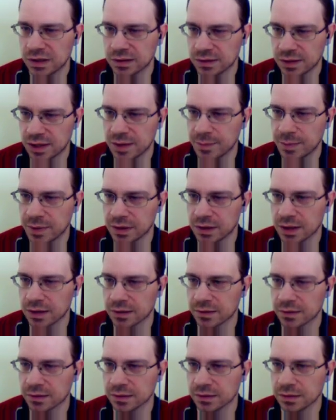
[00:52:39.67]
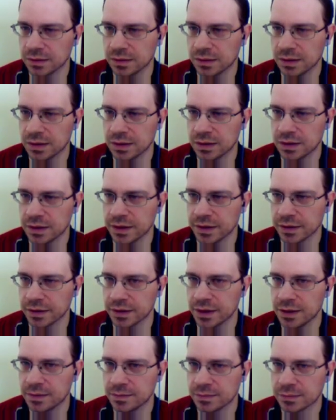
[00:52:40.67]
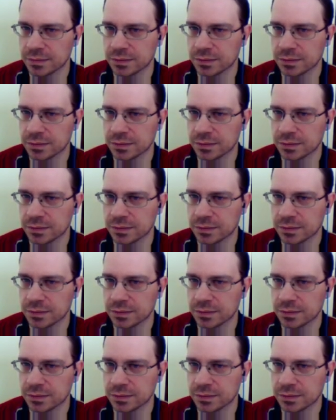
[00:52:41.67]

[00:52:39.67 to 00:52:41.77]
I'll try my luck in the end.